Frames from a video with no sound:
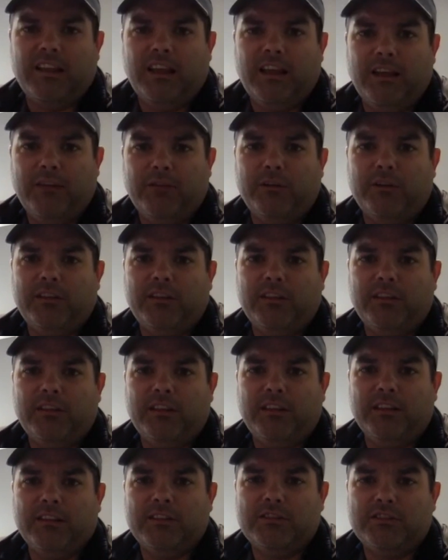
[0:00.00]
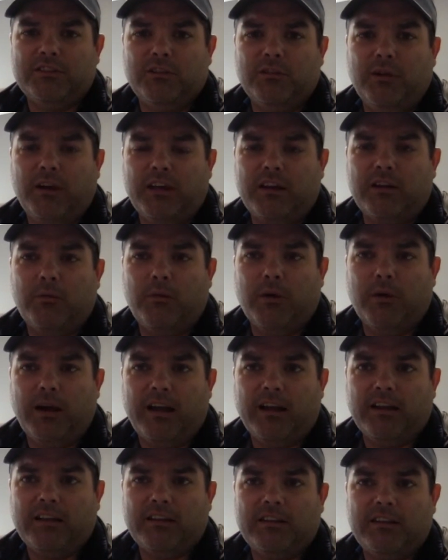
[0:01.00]
everything is so out of
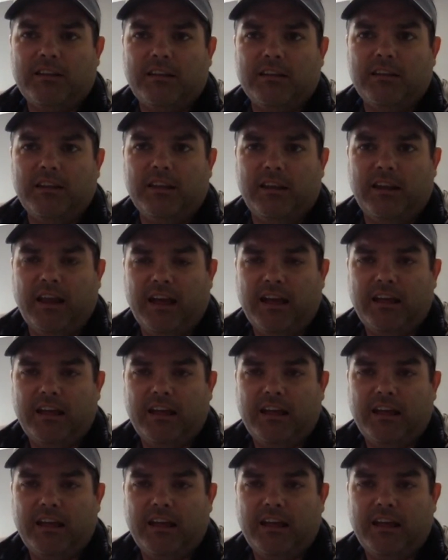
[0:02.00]
whack and